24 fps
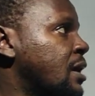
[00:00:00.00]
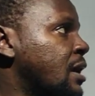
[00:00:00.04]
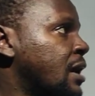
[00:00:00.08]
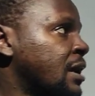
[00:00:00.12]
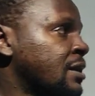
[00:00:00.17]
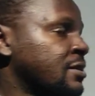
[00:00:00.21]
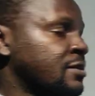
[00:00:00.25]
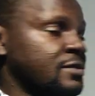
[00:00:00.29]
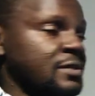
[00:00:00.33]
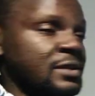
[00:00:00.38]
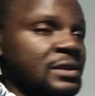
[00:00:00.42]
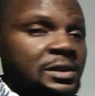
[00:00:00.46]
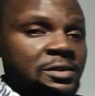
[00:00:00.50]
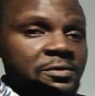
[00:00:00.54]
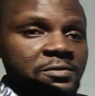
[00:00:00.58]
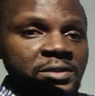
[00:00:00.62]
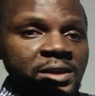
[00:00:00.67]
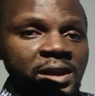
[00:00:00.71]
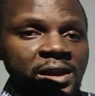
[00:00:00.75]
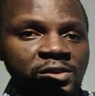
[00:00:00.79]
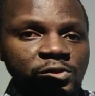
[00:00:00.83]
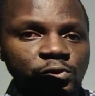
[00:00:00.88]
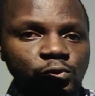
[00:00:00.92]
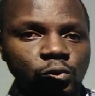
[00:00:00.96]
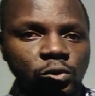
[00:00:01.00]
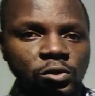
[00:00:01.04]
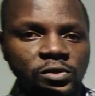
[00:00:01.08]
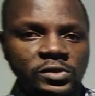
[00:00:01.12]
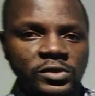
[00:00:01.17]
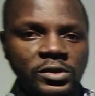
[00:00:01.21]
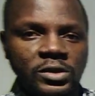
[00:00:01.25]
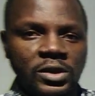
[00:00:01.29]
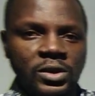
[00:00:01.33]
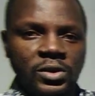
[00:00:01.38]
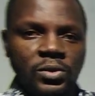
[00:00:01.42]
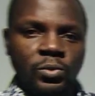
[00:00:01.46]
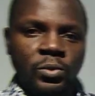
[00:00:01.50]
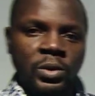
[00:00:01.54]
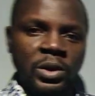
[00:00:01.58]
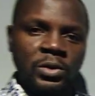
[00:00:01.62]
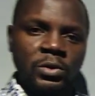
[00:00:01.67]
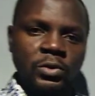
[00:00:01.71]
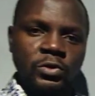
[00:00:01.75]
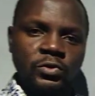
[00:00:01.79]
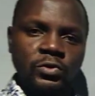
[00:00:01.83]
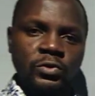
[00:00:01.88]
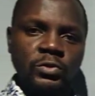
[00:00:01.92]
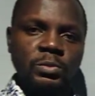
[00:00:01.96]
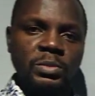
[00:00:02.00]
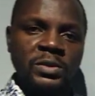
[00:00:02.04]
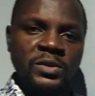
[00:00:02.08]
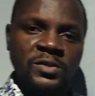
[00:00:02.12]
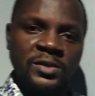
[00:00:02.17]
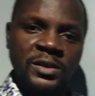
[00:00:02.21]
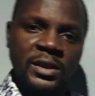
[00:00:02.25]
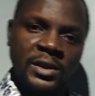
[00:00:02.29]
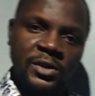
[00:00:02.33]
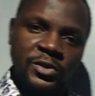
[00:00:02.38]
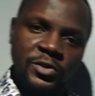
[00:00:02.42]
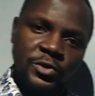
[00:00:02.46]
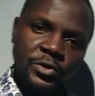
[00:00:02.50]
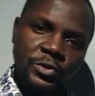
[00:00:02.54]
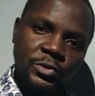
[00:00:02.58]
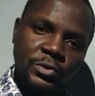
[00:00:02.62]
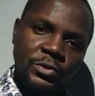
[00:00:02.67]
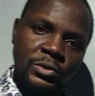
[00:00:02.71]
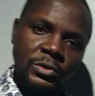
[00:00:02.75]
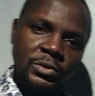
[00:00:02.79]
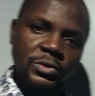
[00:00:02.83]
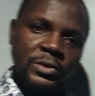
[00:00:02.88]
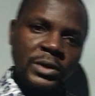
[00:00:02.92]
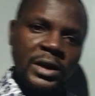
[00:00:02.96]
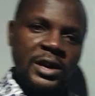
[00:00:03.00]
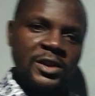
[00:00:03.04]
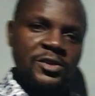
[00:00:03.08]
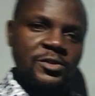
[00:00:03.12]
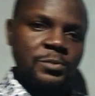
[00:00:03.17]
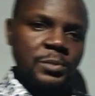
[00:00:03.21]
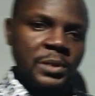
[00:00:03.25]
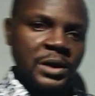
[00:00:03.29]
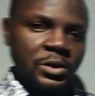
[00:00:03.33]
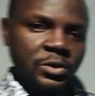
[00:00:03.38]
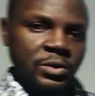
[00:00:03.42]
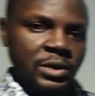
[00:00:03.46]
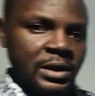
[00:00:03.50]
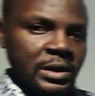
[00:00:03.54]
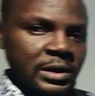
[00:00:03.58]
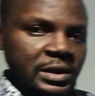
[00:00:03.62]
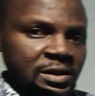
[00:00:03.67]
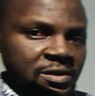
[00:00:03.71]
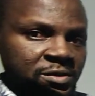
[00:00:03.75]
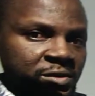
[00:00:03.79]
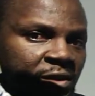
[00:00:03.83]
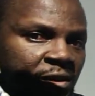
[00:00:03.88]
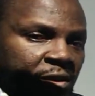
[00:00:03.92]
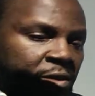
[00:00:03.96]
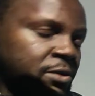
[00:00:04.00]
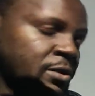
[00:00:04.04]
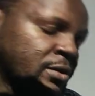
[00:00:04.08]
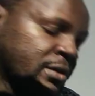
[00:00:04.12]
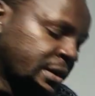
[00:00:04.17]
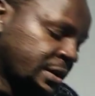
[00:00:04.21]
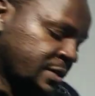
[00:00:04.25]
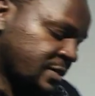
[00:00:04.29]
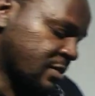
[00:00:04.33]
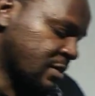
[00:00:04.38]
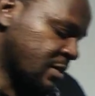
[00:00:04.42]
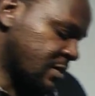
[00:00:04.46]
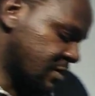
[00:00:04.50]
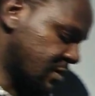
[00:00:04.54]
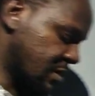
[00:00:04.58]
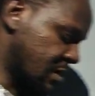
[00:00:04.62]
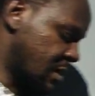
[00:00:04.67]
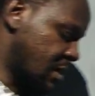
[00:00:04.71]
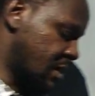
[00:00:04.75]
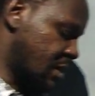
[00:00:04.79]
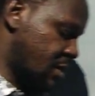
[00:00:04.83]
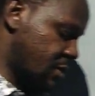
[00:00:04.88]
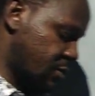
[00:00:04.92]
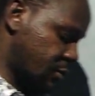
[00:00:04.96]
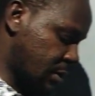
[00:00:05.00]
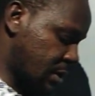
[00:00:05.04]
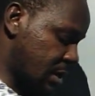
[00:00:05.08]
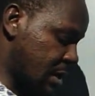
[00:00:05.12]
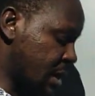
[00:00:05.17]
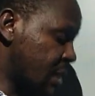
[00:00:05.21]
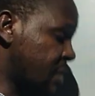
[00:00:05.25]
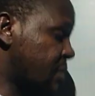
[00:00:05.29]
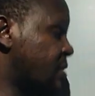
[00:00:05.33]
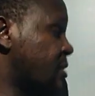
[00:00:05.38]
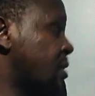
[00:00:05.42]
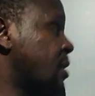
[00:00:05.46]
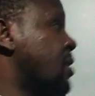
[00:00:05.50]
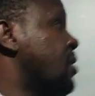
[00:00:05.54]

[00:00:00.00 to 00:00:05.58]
and see if there is what one or two mistakes you guys make and easily correct it. So the next